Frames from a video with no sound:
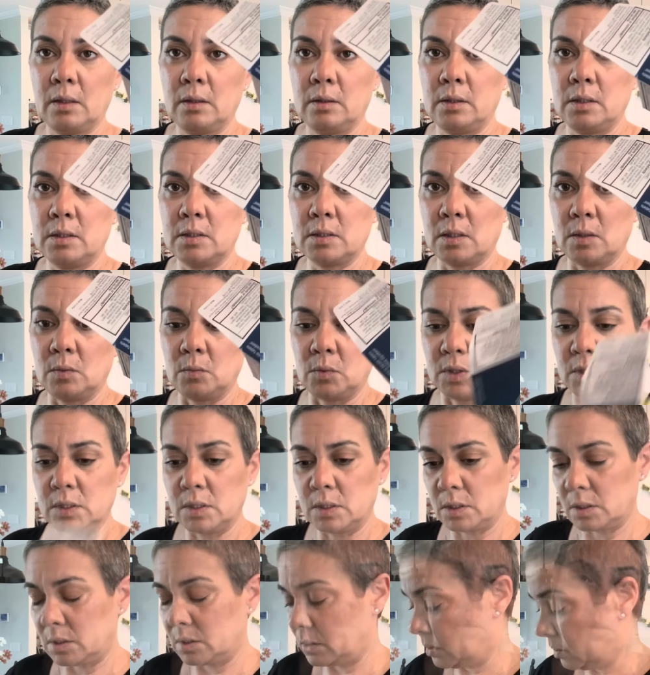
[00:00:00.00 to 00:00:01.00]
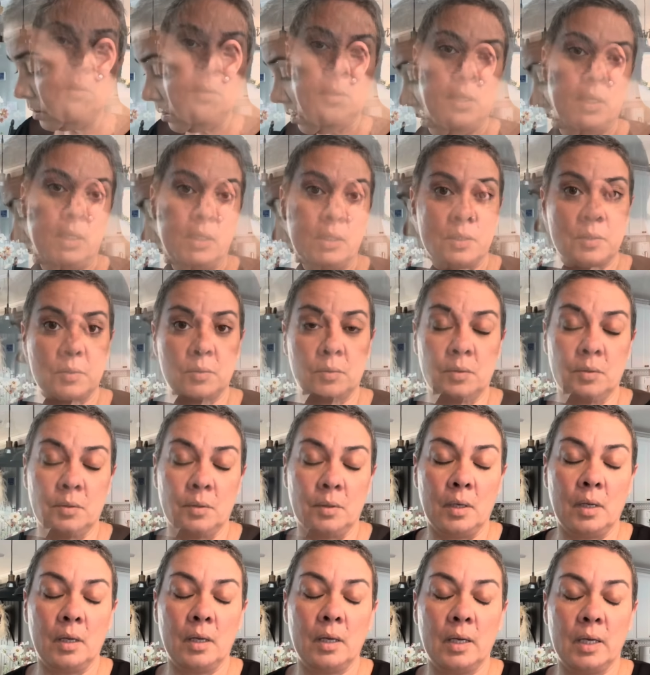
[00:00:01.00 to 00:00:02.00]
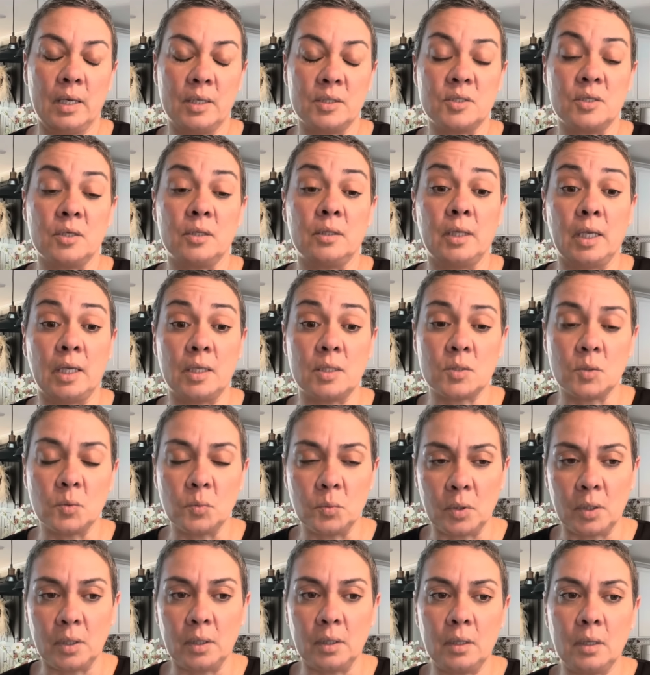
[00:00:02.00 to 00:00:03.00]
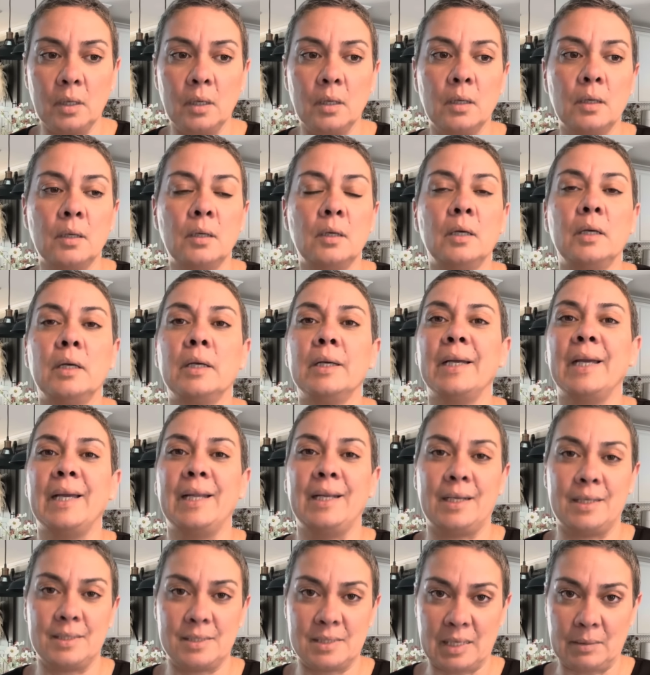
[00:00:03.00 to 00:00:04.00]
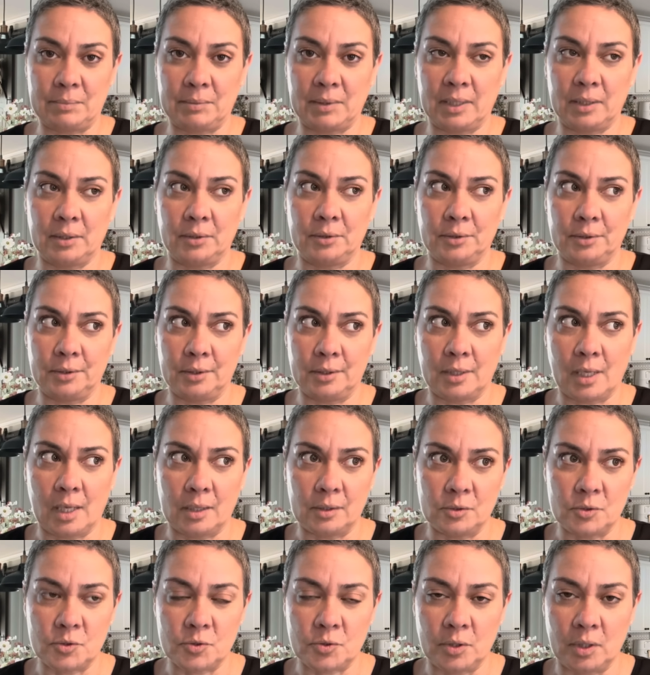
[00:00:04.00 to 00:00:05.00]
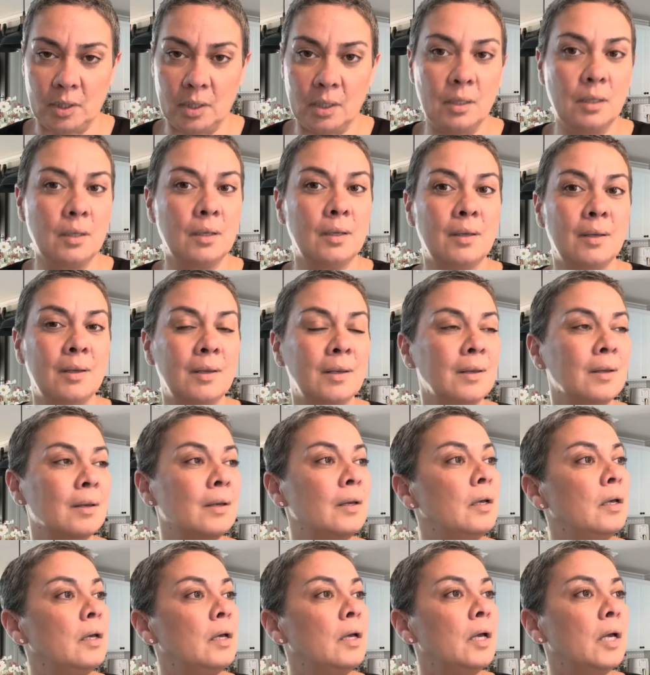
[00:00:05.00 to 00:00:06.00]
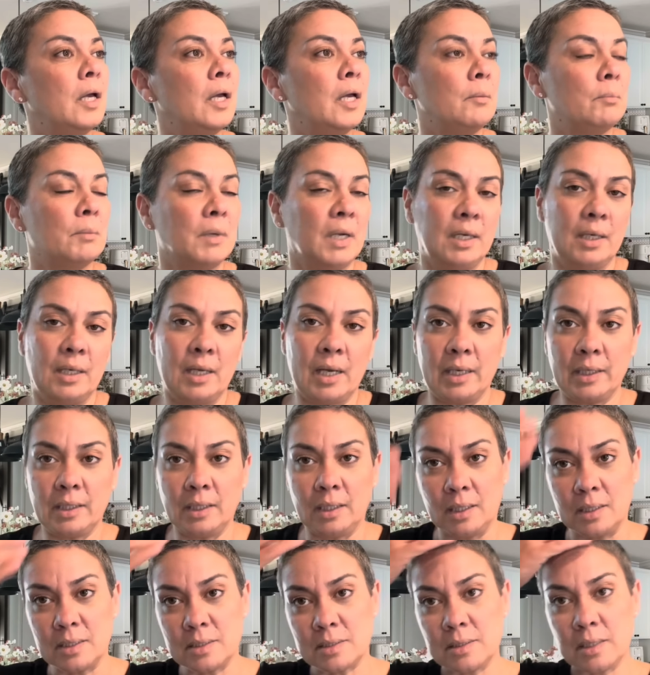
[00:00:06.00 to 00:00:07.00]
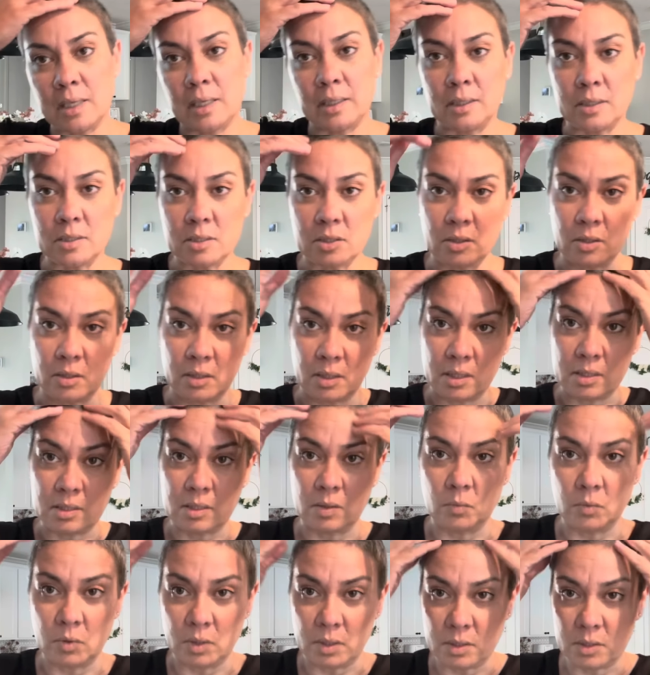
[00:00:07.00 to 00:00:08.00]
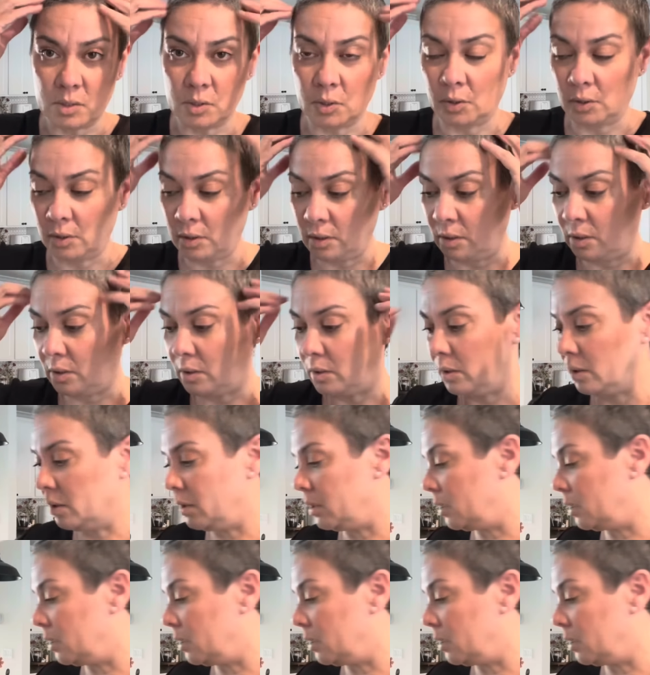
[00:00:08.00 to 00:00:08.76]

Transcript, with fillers: These are the ones. Okay, so I took Nate to work and I stopped at another Dollar Tree. And my lighting is not as good as it was earlier